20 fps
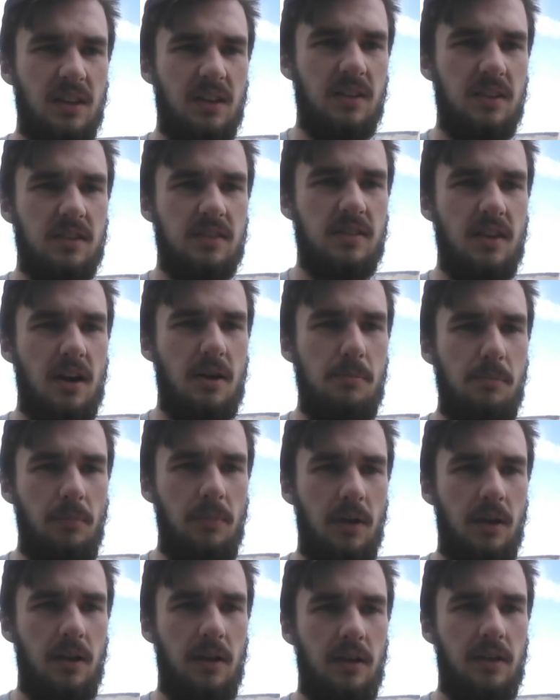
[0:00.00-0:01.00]
Sum
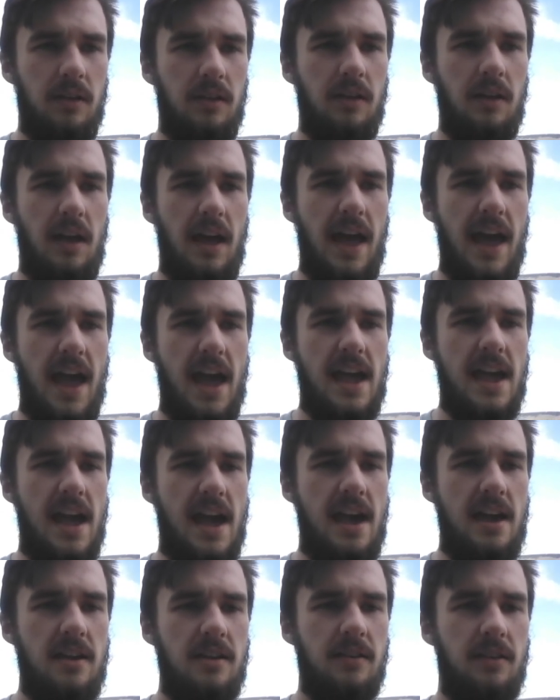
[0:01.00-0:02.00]

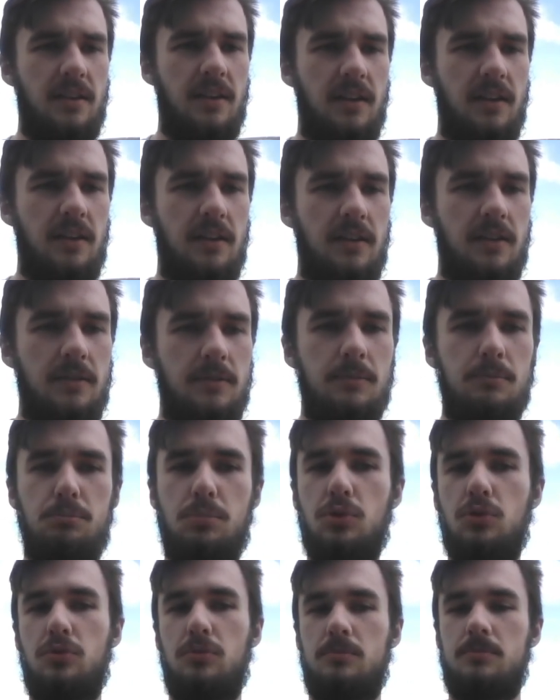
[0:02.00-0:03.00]
AA,
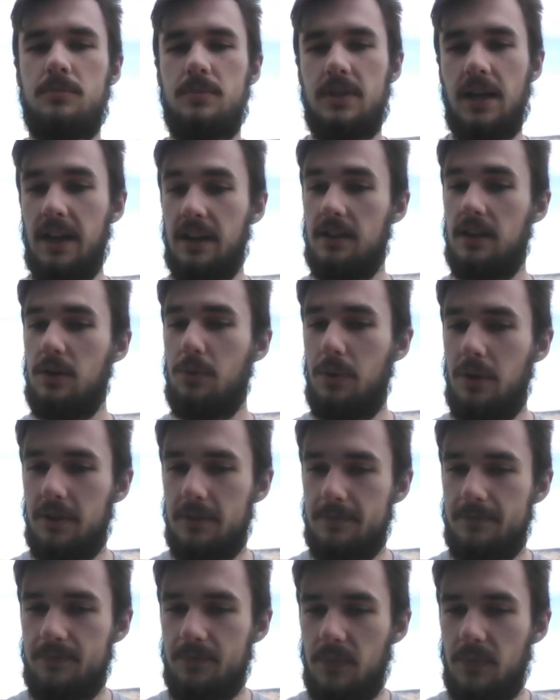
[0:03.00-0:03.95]
boom, 91.